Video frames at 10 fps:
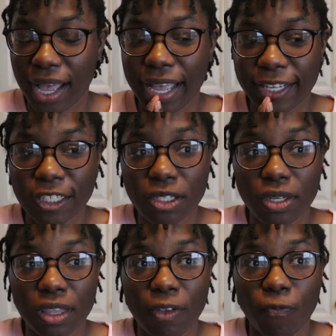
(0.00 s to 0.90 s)
I had to
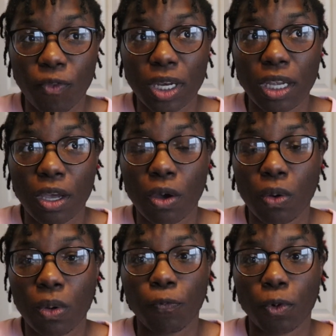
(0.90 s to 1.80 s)
look at the
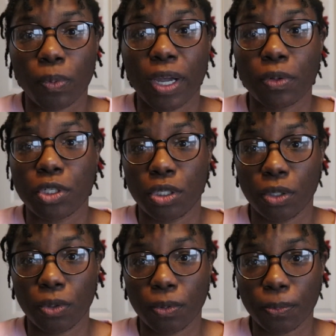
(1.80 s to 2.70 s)
video for round
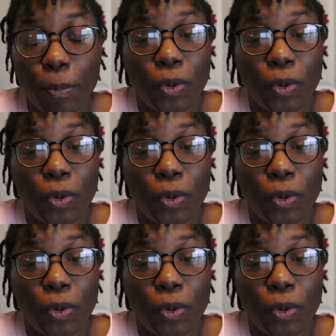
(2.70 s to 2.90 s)
2,